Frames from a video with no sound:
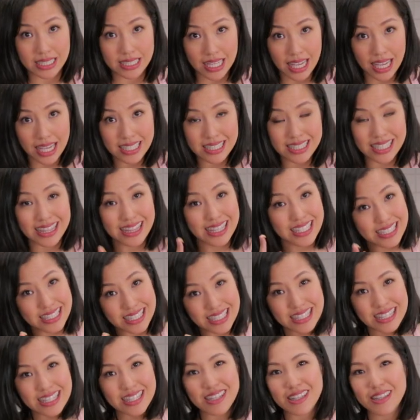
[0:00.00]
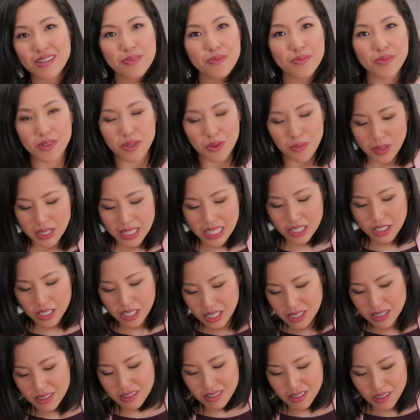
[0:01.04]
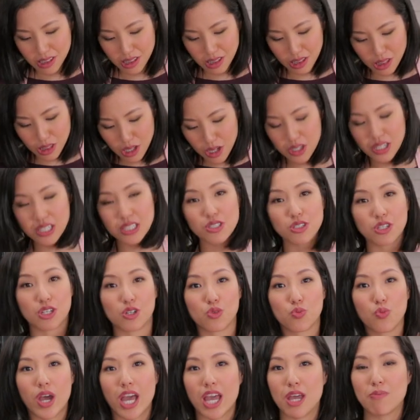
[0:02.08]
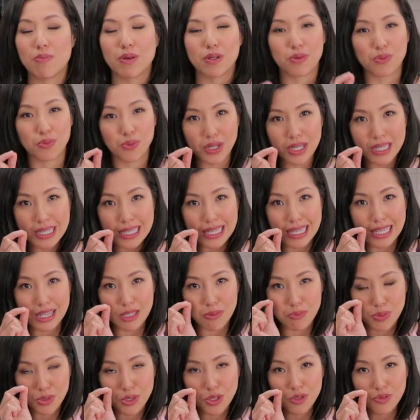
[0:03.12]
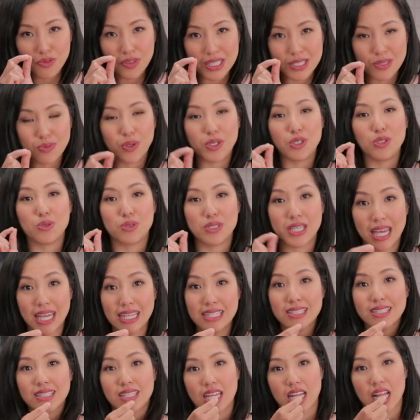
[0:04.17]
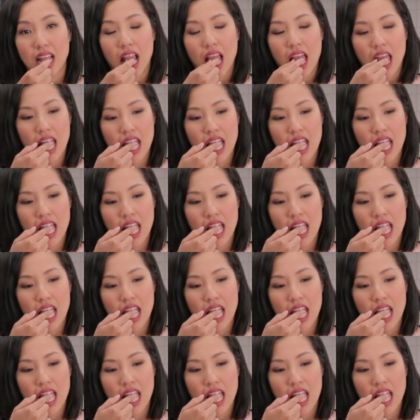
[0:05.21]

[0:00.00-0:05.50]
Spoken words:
taste it, it can look a certain way, but really the proof is when you taste it.